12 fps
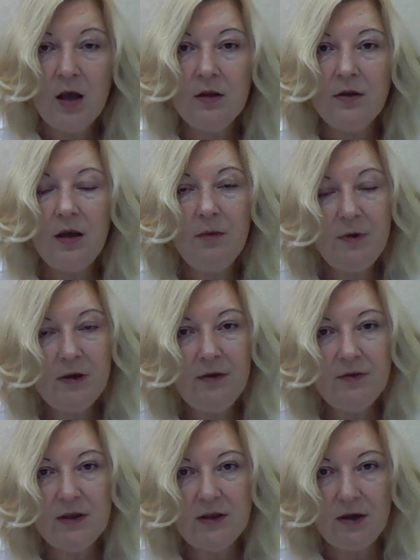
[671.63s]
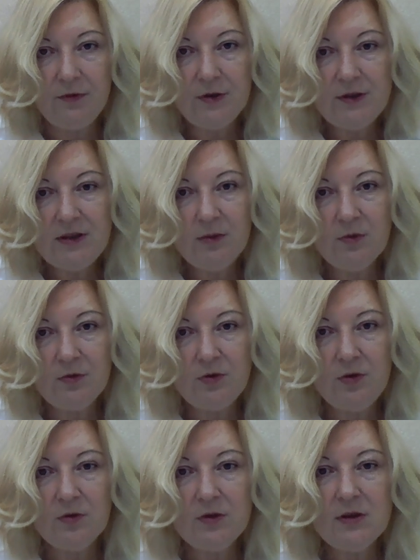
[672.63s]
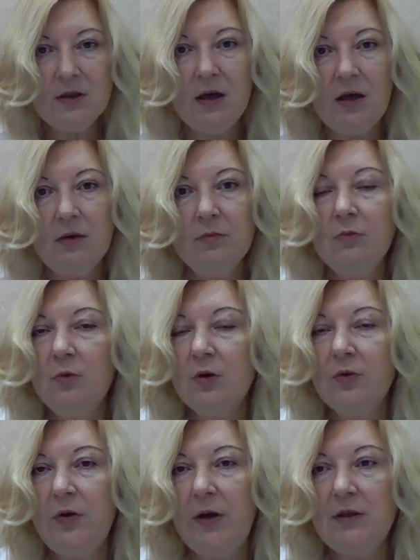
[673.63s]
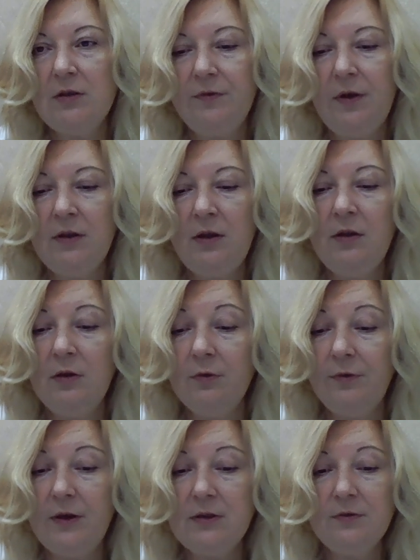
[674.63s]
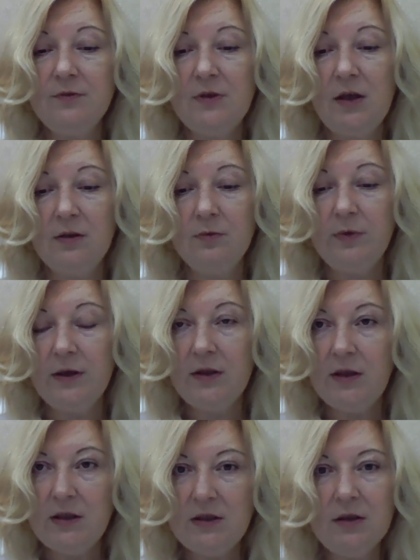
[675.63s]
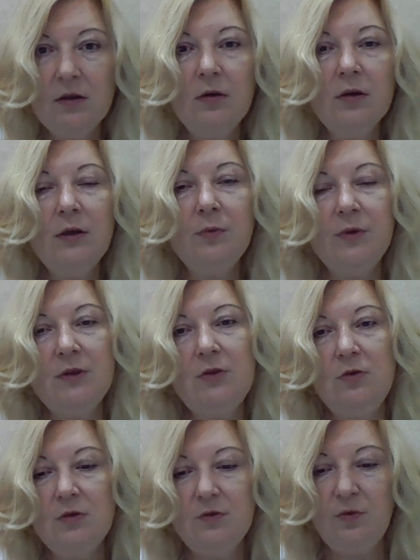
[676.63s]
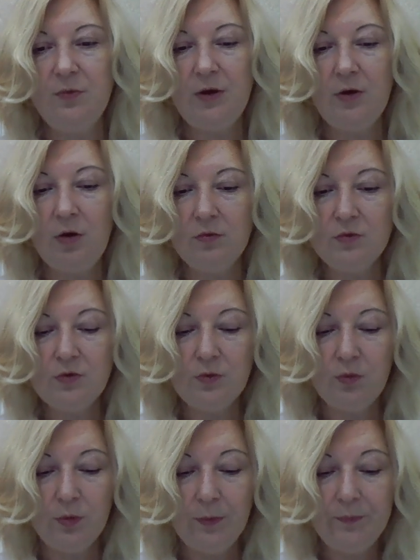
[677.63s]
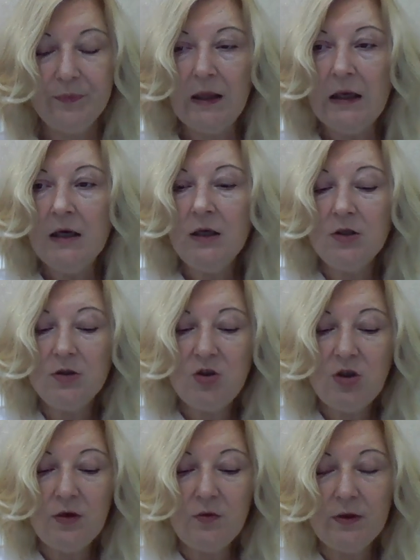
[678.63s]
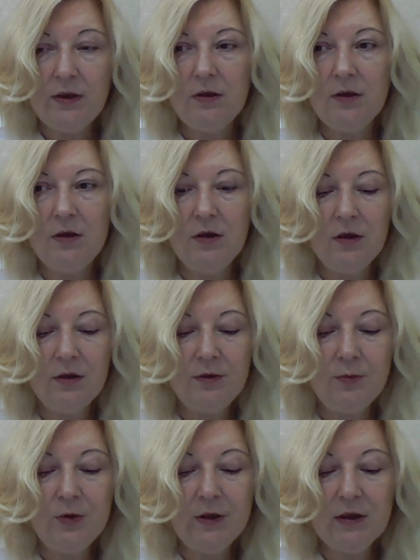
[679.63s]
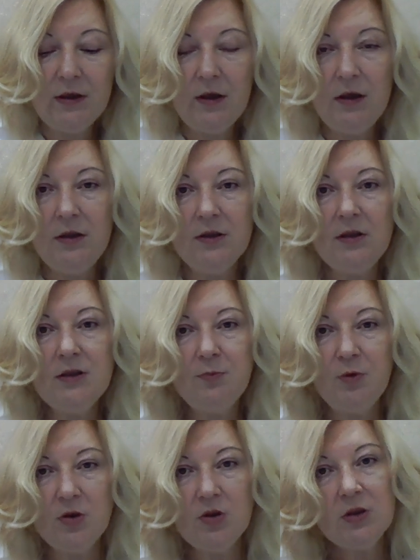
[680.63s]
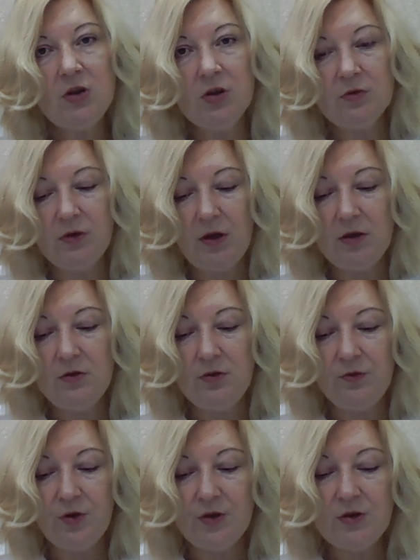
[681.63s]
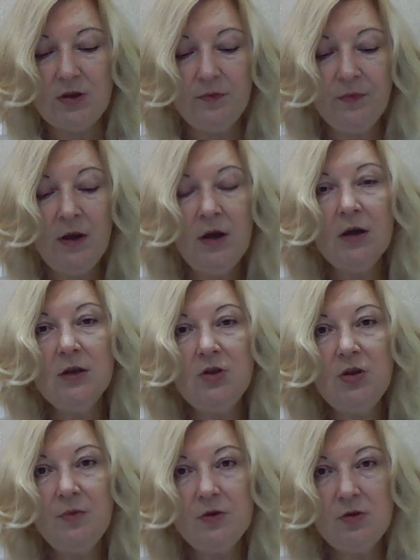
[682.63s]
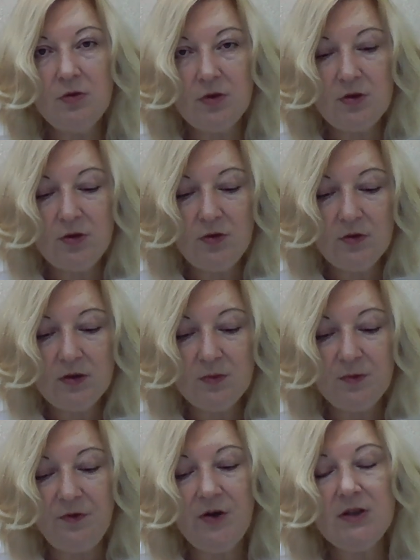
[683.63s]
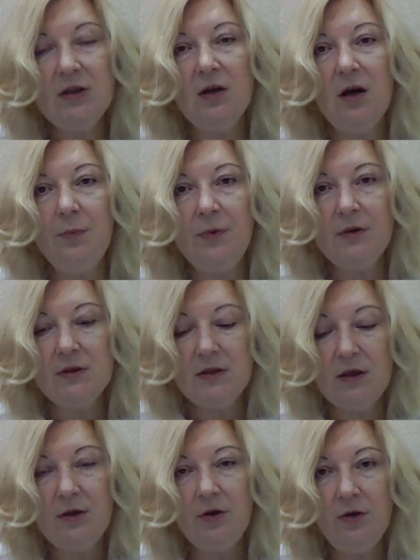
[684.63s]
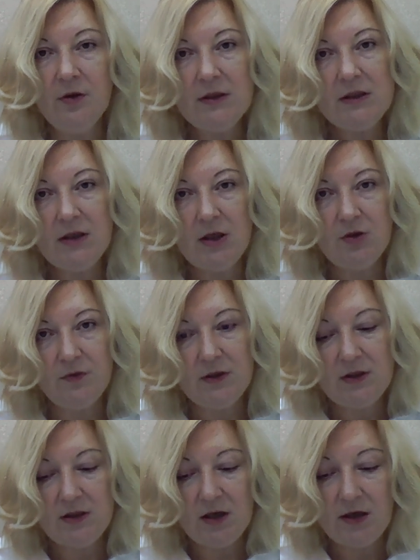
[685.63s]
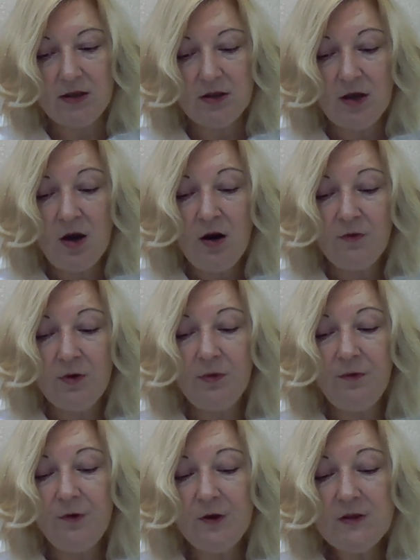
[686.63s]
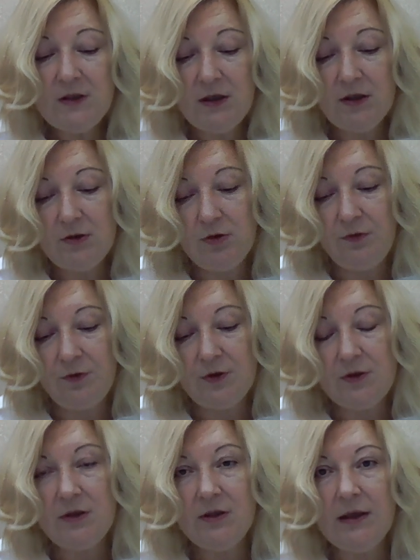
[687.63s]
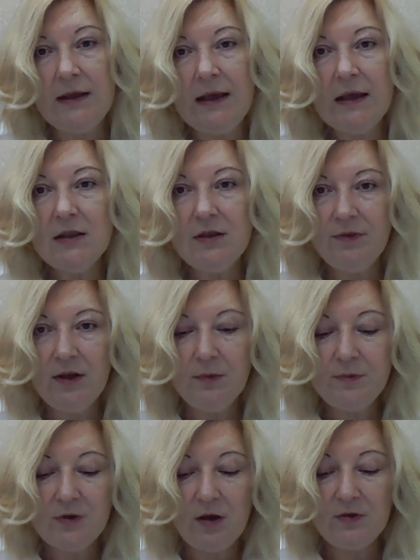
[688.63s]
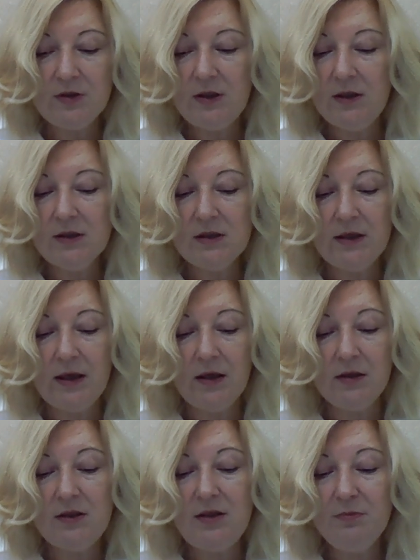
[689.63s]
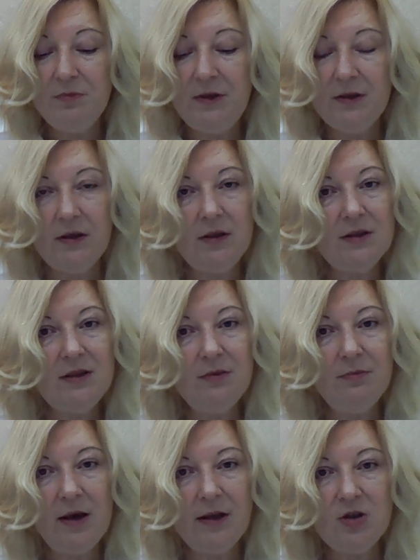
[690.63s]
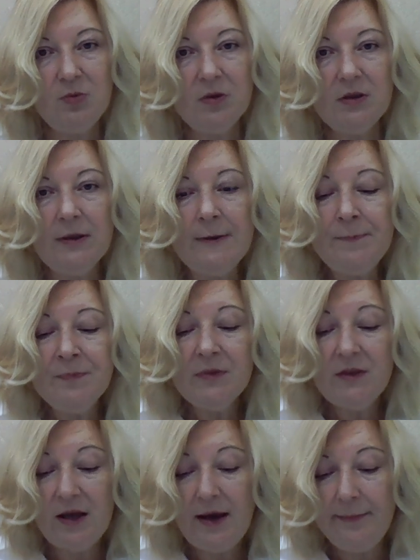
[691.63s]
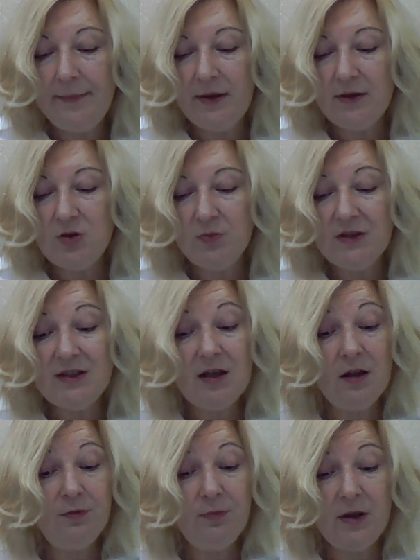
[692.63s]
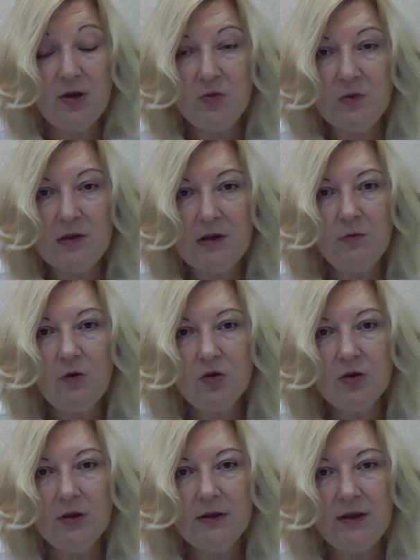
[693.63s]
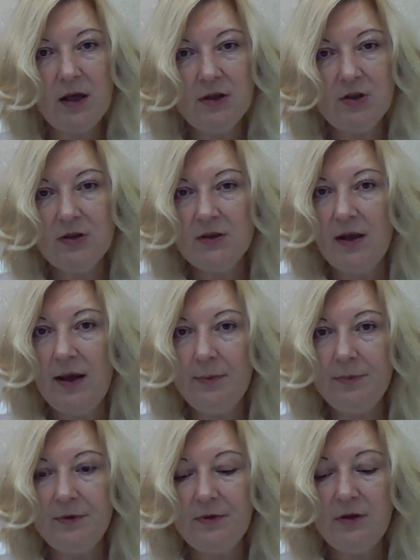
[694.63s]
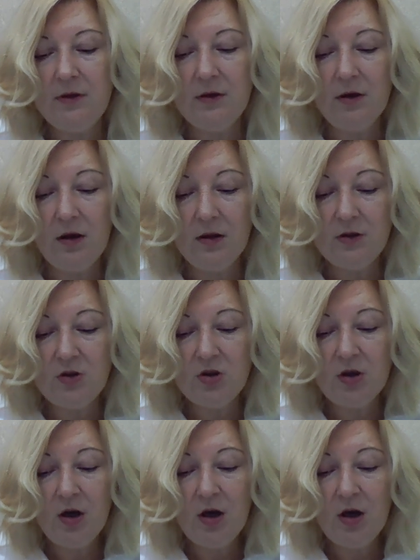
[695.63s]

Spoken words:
They believe that a diverse team of students are more creative and innovative than when they deal only with the students from their own school. Generally, the work in this project, Children at University, contributes to the students' professional competence at the early stage of their studies. From the first year at university, they can develop soft skills like team building, team management, time management, self-management, emotional intelligence, empathy, knowledge,